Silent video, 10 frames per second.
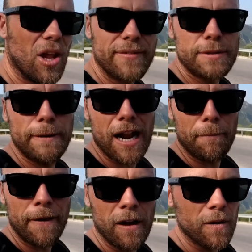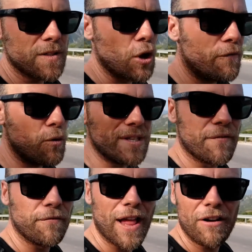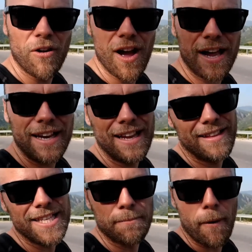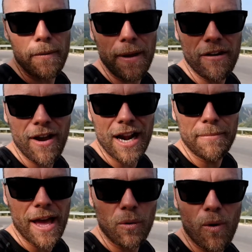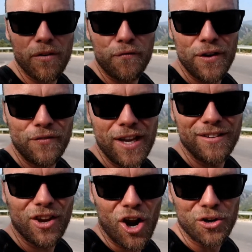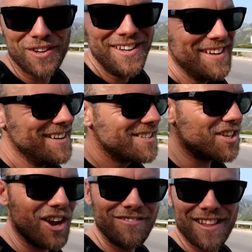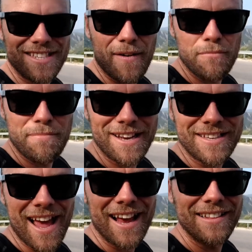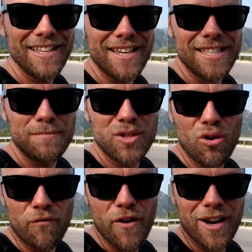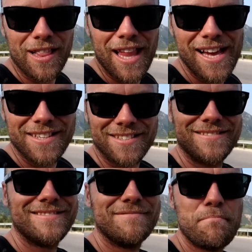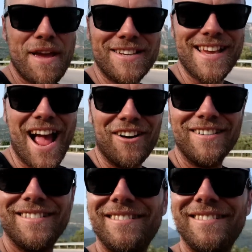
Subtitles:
a lot of it's been uphill. So if it was a flat ride, this would probably be around about a 150 in total. So let's have a big day and let's get some sore fucking legs. Peace out.